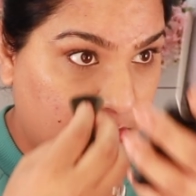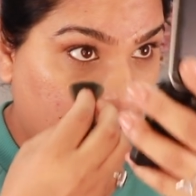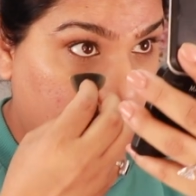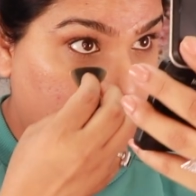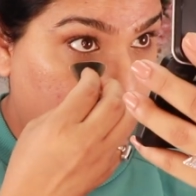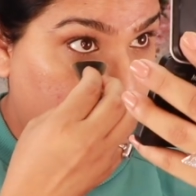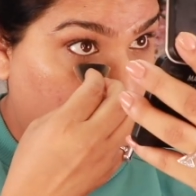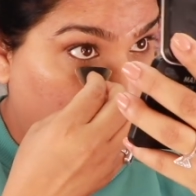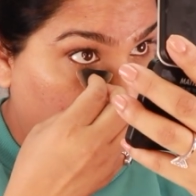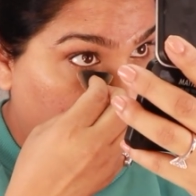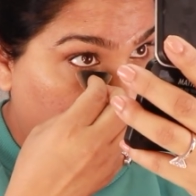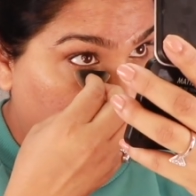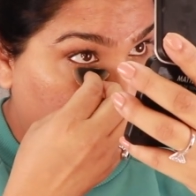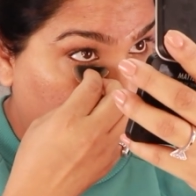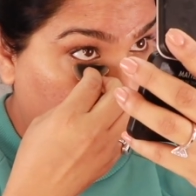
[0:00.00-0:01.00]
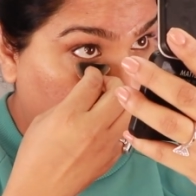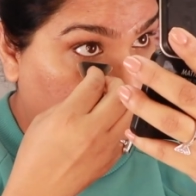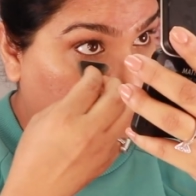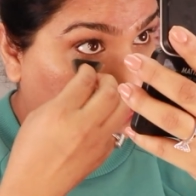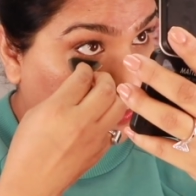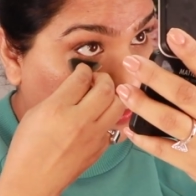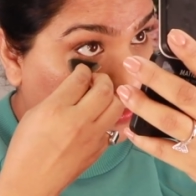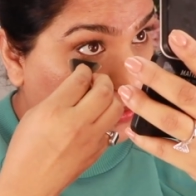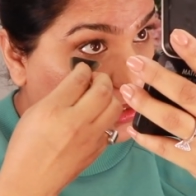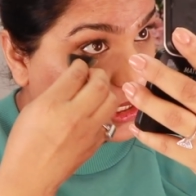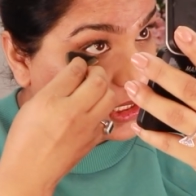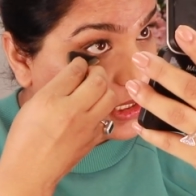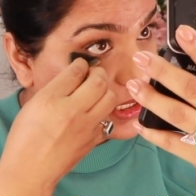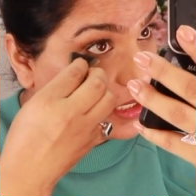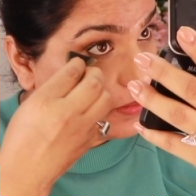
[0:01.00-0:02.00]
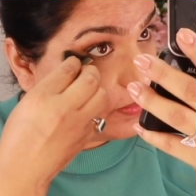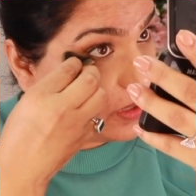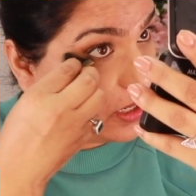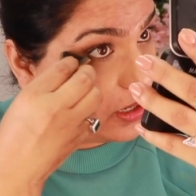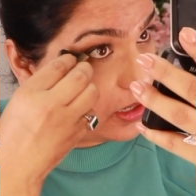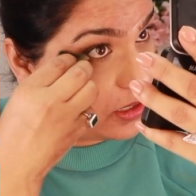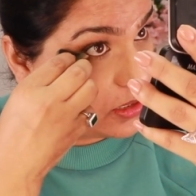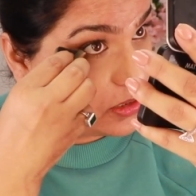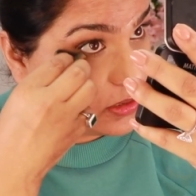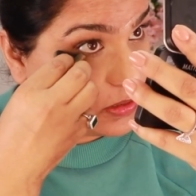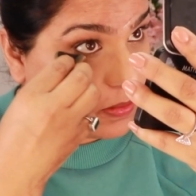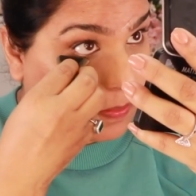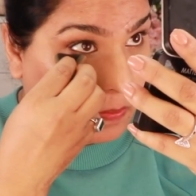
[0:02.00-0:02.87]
and I'm going to set my eyes.